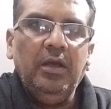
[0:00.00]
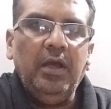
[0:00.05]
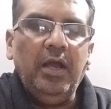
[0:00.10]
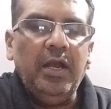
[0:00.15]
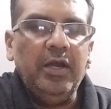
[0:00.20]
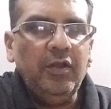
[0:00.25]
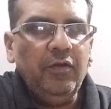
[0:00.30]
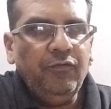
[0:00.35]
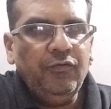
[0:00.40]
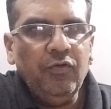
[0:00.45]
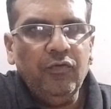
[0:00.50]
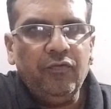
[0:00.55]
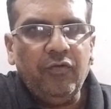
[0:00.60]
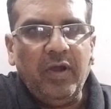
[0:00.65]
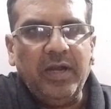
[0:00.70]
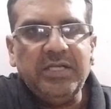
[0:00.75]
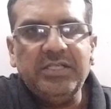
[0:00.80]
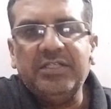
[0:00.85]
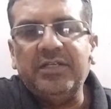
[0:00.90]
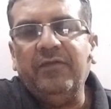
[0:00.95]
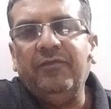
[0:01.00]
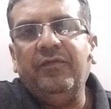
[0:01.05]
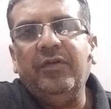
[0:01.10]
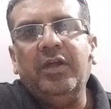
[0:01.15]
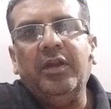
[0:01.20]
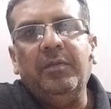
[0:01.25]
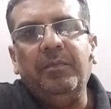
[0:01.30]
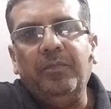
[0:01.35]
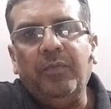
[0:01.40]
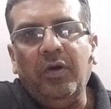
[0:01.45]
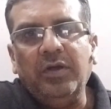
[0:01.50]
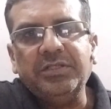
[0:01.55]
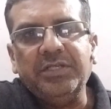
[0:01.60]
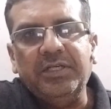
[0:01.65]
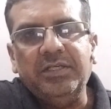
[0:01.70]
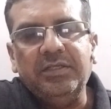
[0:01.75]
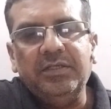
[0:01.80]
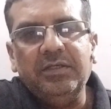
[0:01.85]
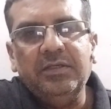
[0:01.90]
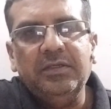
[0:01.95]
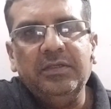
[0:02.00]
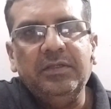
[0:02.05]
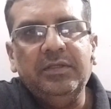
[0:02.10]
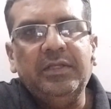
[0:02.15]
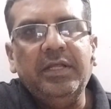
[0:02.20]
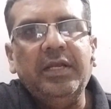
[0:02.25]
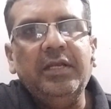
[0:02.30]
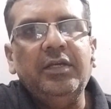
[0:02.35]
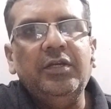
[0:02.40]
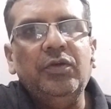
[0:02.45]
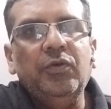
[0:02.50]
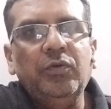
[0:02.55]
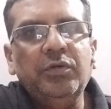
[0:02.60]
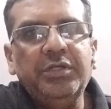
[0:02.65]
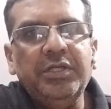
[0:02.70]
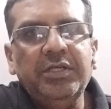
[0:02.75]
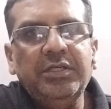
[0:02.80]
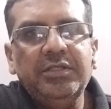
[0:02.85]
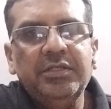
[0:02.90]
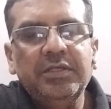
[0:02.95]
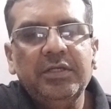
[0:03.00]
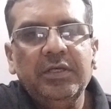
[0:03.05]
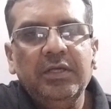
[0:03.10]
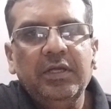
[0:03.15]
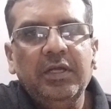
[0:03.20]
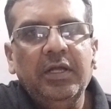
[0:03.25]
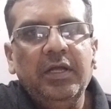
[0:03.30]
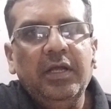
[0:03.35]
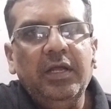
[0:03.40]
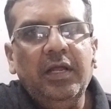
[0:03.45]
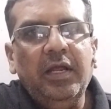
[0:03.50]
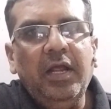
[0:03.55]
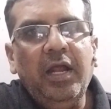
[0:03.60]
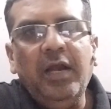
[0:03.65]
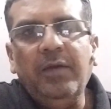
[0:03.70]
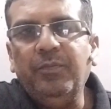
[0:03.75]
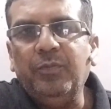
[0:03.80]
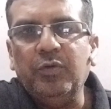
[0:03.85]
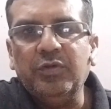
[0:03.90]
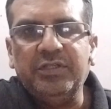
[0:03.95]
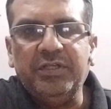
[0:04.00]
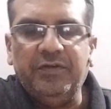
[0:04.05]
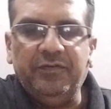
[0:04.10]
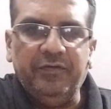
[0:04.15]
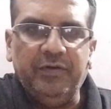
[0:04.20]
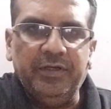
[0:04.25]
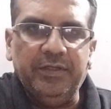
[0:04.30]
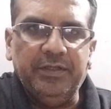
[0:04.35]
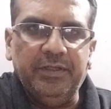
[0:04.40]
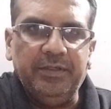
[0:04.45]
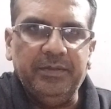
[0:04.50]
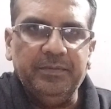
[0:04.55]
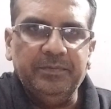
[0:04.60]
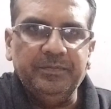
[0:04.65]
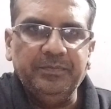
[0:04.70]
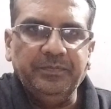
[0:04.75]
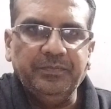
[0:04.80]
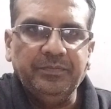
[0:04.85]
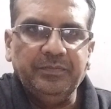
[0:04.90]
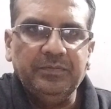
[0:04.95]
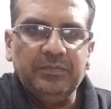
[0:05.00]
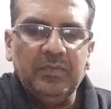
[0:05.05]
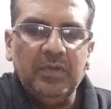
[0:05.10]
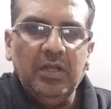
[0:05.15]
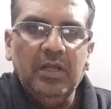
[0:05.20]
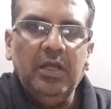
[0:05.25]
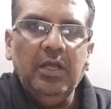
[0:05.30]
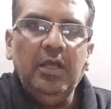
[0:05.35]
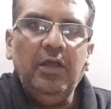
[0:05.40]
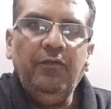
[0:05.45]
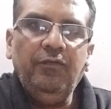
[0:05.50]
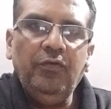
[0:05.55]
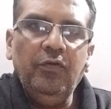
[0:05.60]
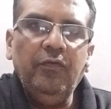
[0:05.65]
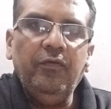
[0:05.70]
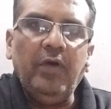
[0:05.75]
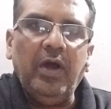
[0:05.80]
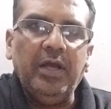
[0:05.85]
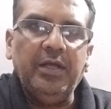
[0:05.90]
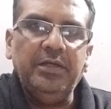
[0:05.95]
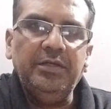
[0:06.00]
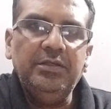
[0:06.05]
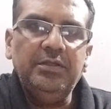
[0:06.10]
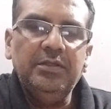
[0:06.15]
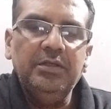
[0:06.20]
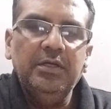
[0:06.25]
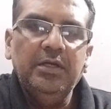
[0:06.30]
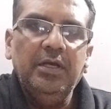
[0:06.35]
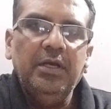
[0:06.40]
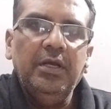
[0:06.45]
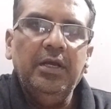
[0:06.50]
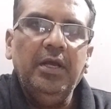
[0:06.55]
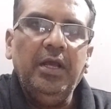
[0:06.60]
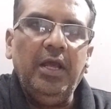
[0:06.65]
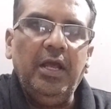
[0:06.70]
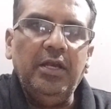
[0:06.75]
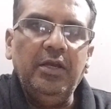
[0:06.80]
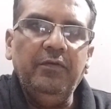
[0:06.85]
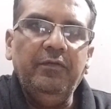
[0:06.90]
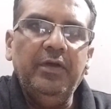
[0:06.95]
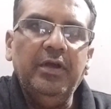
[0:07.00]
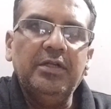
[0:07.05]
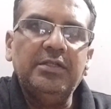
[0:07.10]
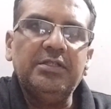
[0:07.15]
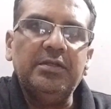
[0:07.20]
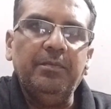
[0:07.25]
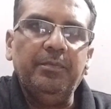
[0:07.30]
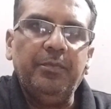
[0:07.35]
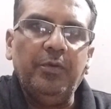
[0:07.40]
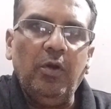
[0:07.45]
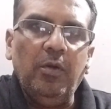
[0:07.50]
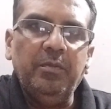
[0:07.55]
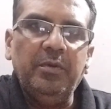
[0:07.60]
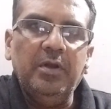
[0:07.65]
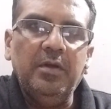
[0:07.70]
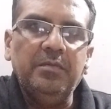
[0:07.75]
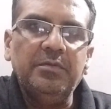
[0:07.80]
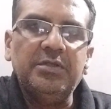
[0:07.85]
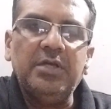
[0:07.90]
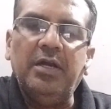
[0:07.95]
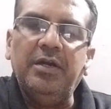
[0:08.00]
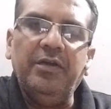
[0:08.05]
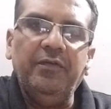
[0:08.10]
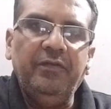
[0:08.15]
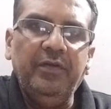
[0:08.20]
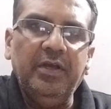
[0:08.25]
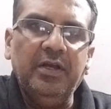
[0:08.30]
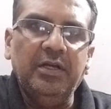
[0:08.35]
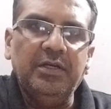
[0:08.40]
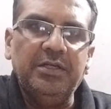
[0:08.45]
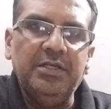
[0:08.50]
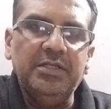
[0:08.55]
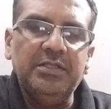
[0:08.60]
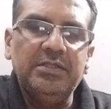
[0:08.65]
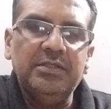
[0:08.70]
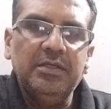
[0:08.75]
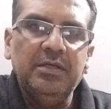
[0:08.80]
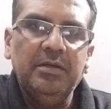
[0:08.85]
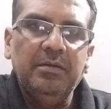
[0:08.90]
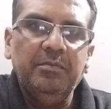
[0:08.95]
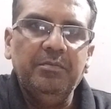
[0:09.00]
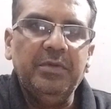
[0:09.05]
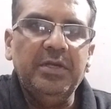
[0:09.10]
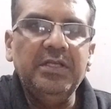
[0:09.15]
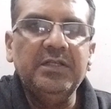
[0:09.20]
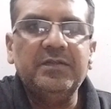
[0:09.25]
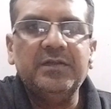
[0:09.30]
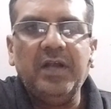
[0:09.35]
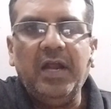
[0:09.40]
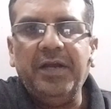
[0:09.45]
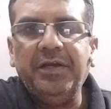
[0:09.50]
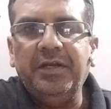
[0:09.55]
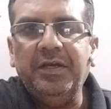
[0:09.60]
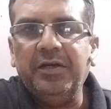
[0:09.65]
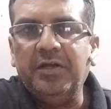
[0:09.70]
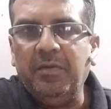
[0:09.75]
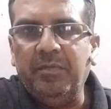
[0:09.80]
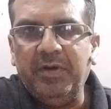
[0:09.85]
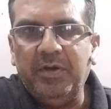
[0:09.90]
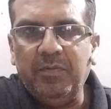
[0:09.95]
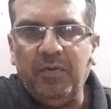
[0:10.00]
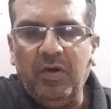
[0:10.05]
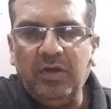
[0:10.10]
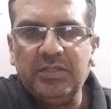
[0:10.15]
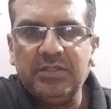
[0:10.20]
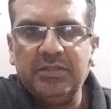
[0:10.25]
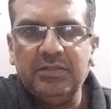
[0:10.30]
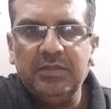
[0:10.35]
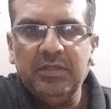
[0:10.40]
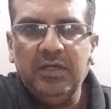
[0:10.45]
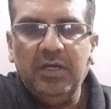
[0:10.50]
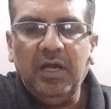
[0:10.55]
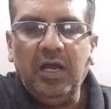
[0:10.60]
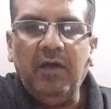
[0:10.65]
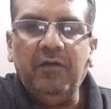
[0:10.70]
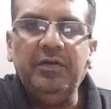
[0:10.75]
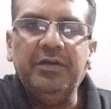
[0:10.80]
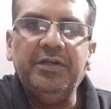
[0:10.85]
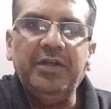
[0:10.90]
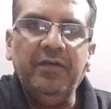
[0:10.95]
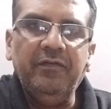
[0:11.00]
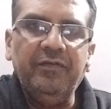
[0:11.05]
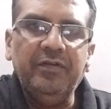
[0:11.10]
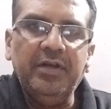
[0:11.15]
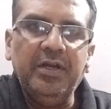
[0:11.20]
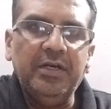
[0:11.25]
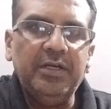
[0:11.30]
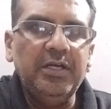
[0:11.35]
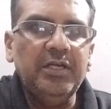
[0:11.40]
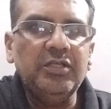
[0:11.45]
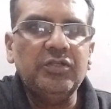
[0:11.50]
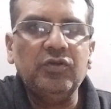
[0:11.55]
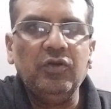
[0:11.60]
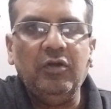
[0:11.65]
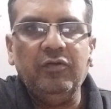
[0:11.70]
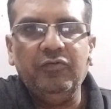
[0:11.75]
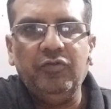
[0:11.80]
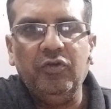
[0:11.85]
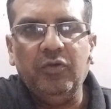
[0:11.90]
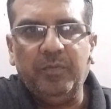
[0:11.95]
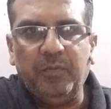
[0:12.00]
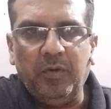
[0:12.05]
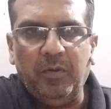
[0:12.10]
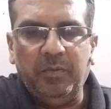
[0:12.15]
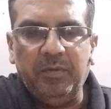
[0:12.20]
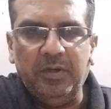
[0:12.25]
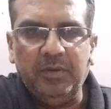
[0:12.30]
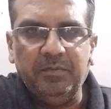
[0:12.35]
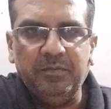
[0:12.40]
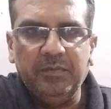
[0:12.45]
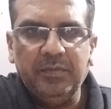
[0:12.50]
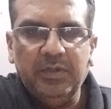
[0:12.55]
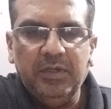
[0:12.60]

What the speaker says: And if you find somewhere important, then note it and proceed further. If you find anywhere some problems or difficulties, please write in comment box. I will definitely solve your problem.